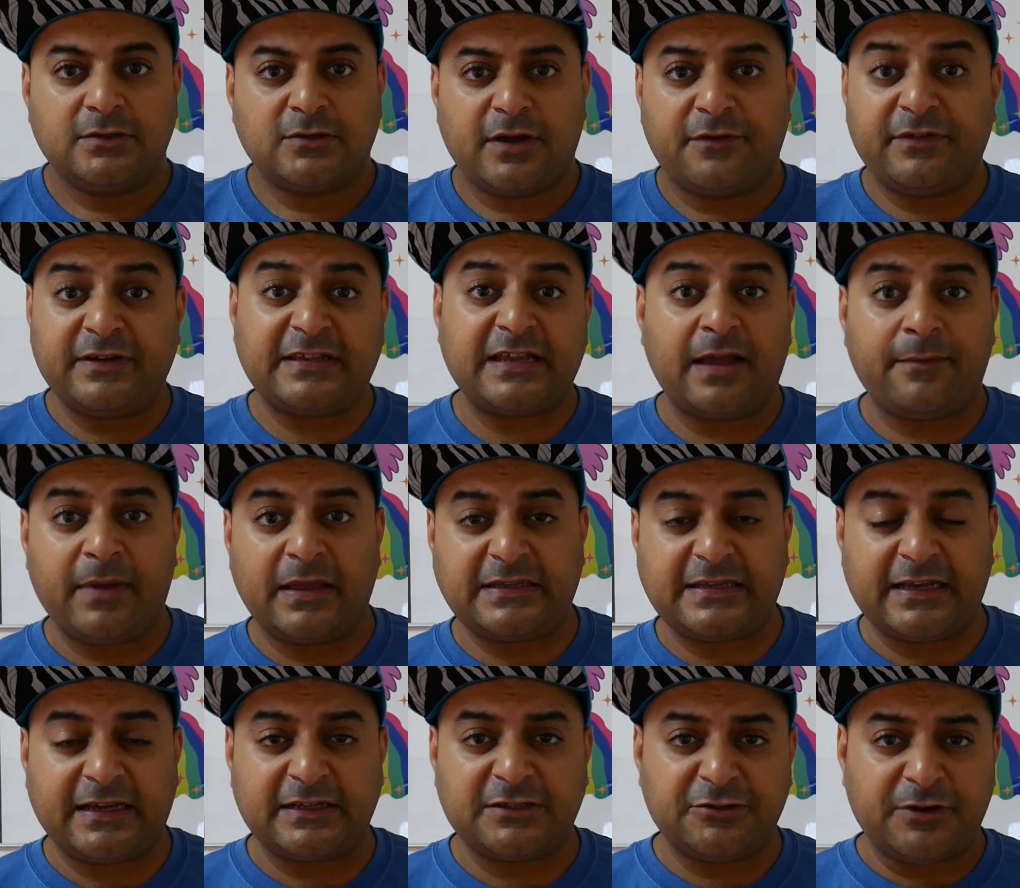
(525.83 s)
So every time I
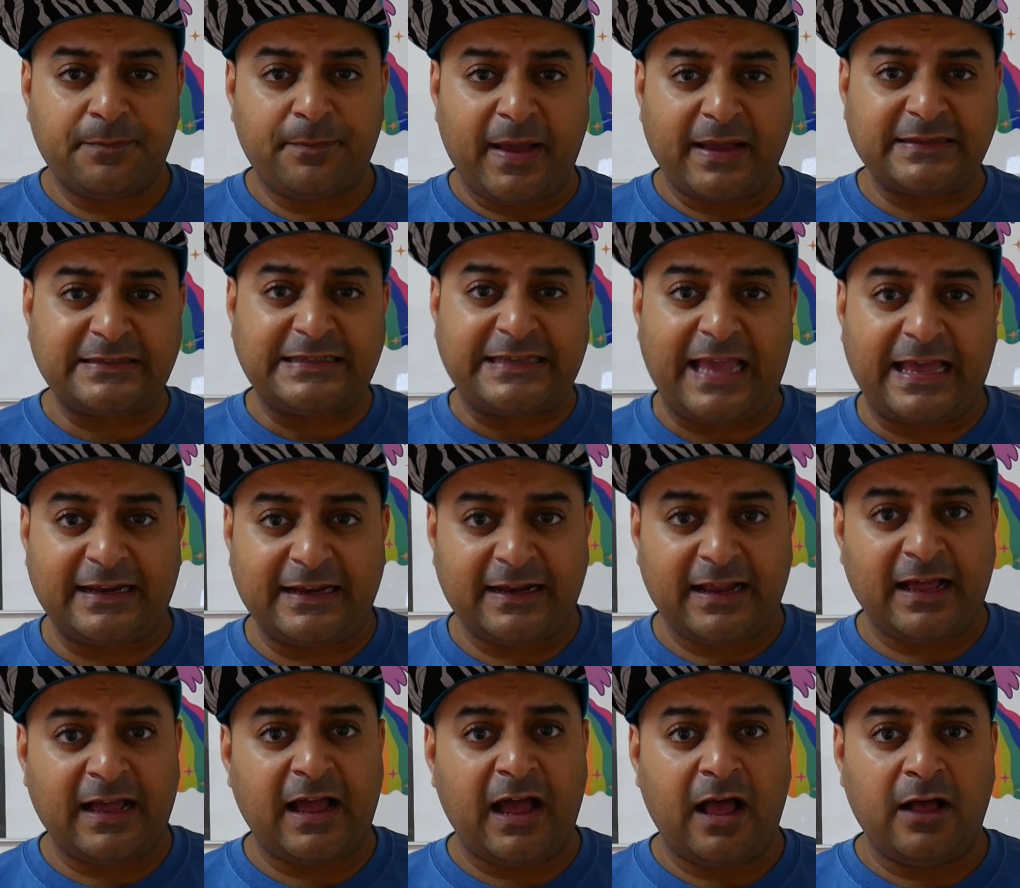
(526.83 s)
take a trip back to
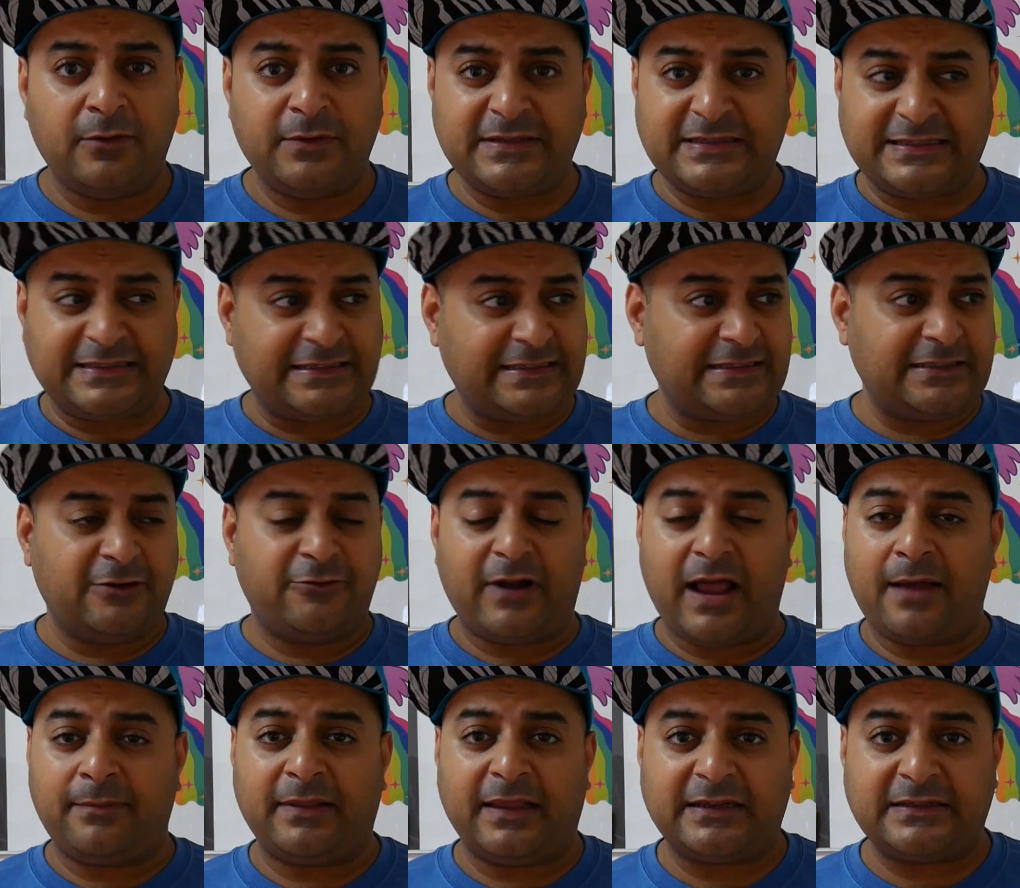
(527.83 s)
Canada, I always
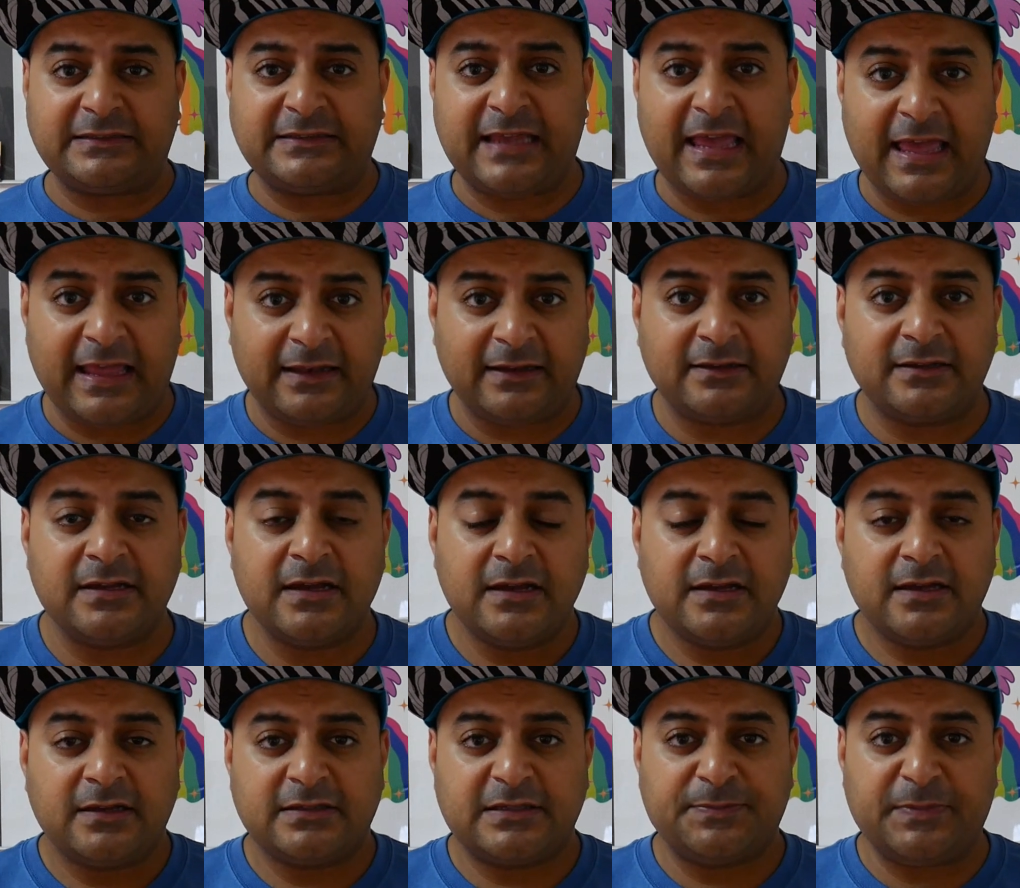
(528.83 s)
grab like 10
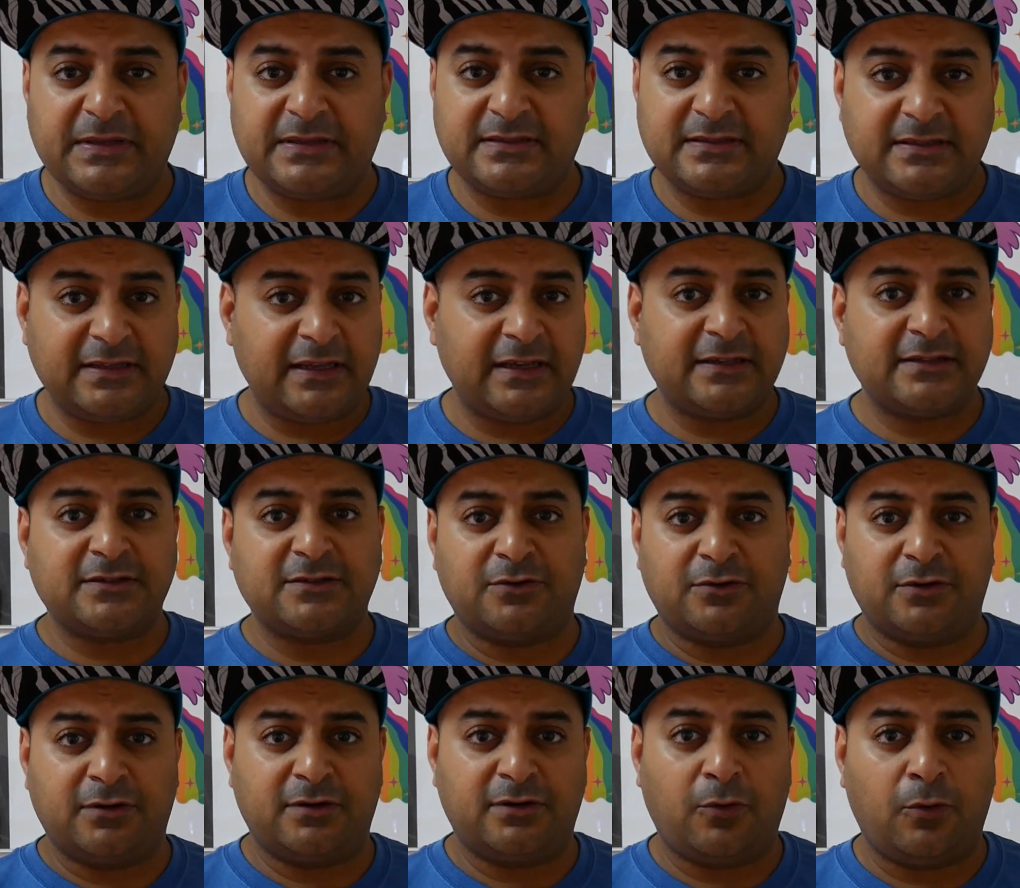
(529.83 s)
Speed Sticks
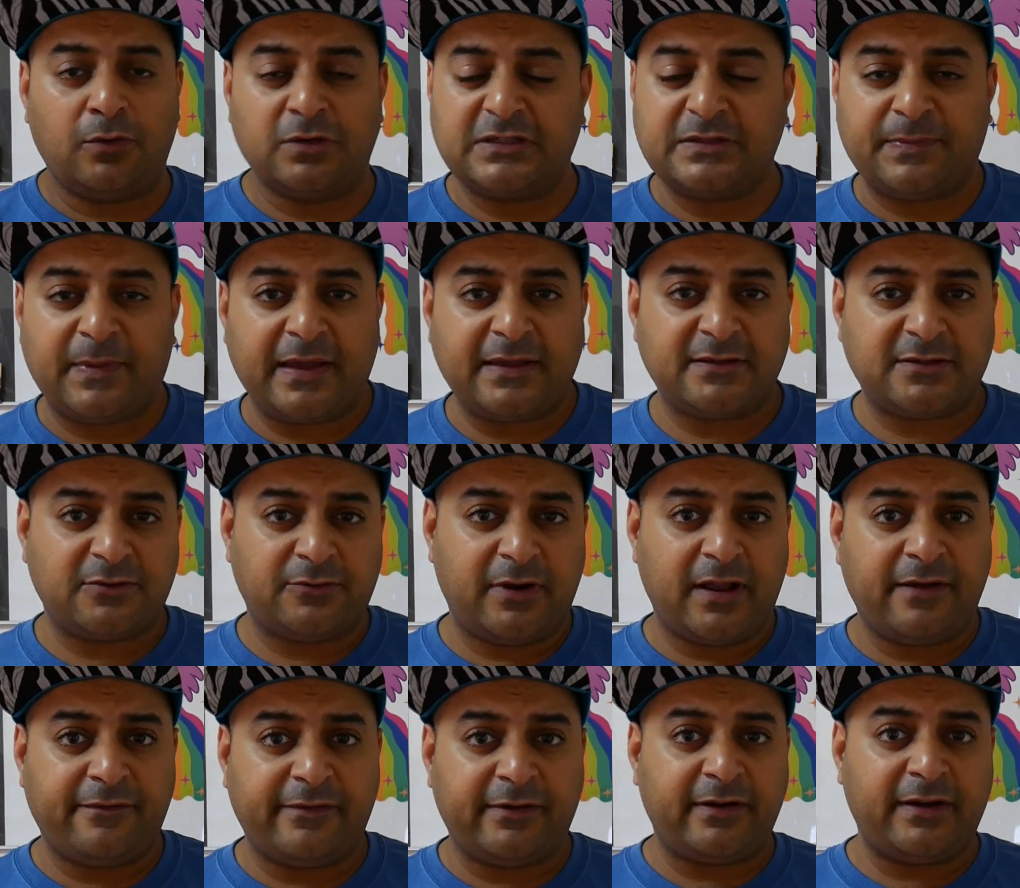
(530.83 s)
or Old Spice or
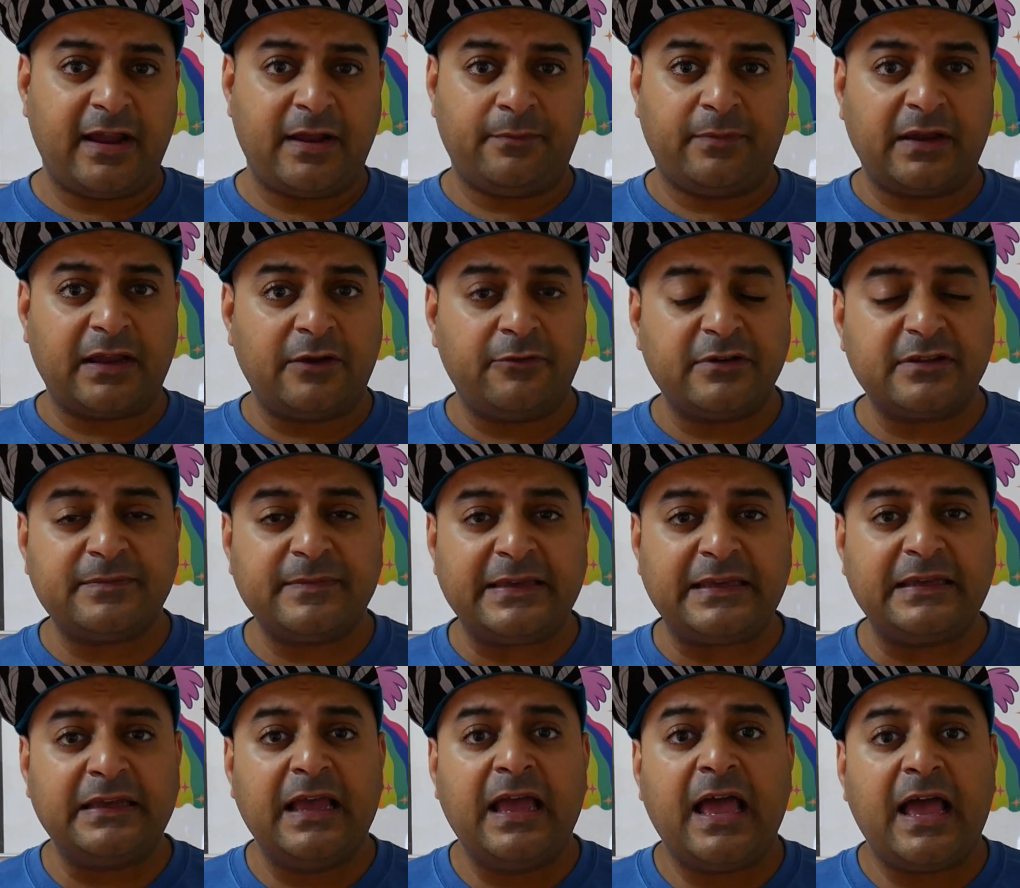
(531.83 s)
whatever and bring it with
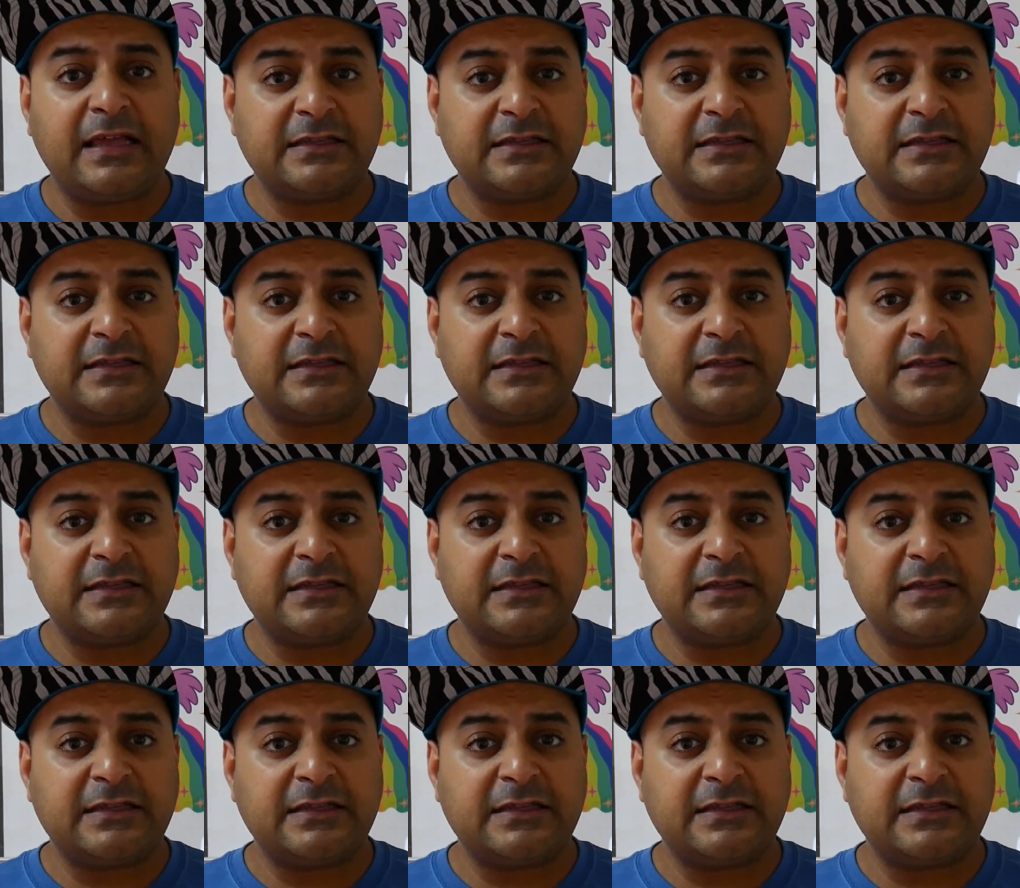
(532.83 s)
me,